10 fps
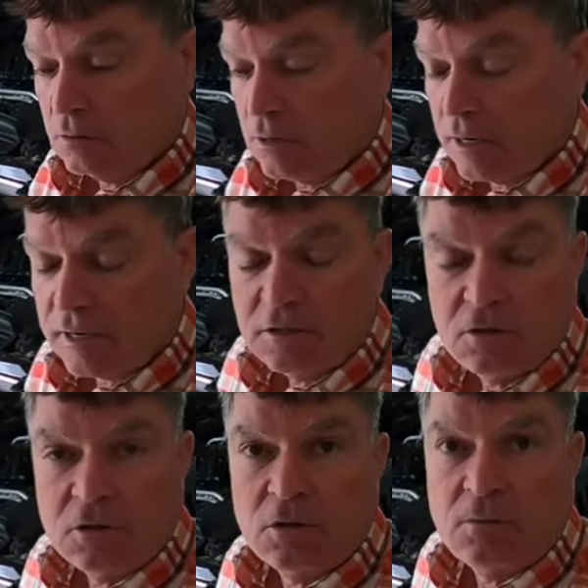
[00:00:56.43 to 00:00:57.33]
I got to
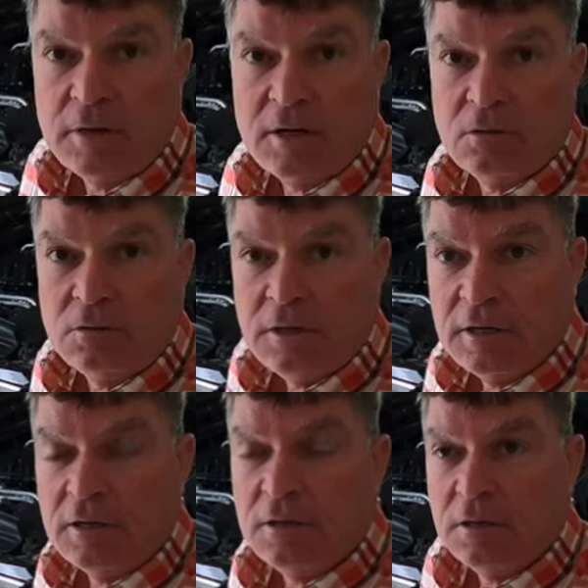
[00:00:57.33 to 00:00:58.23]
looking around,
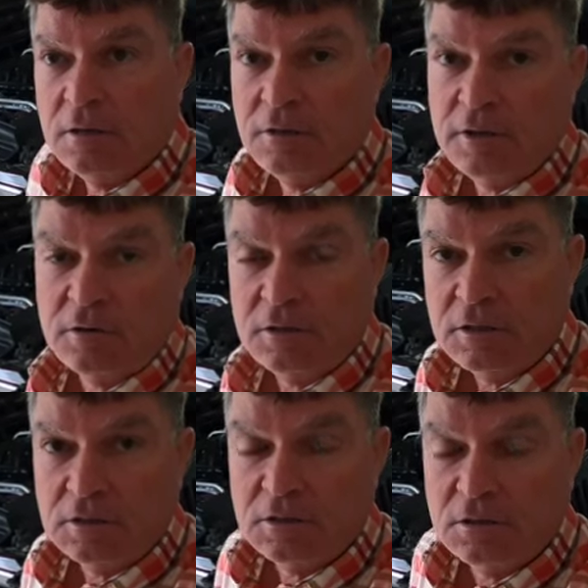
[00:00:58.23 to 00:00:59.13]
and there
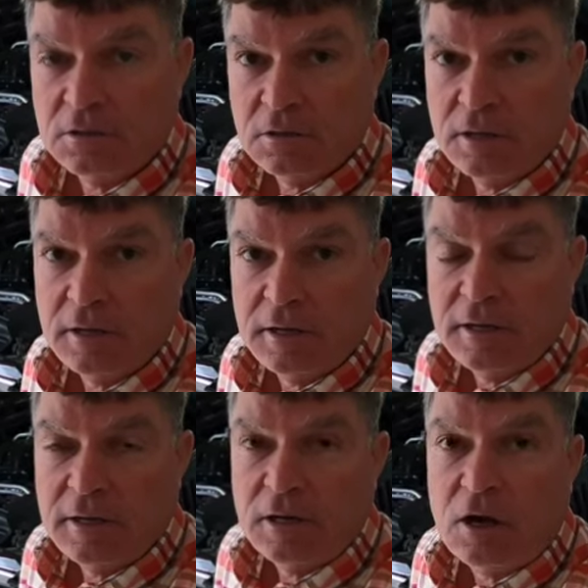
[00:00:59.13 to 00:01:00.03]
is
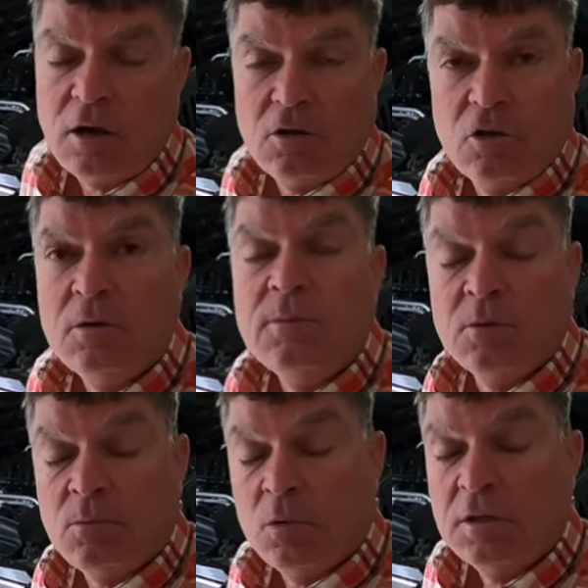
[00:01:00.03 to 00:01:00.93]
a all
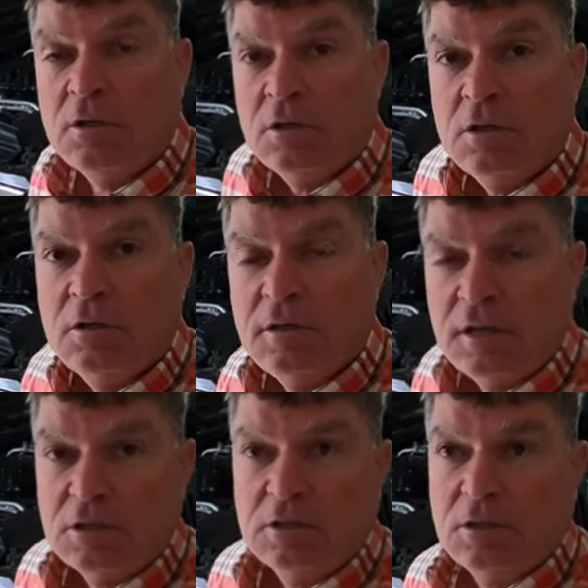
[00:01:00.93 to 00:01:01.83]
aluminum one
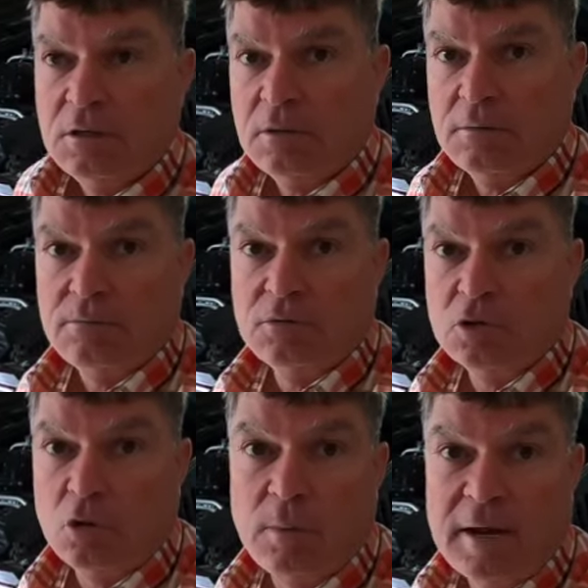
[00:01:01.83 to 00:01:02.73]
that's
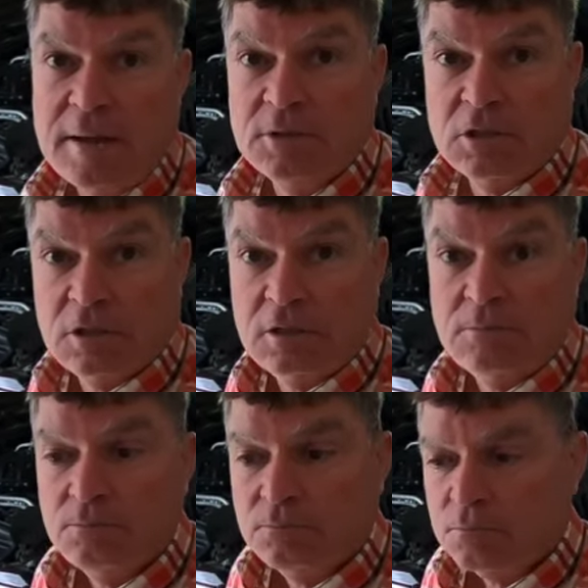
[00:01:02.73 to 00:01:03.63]
sold by Amazon,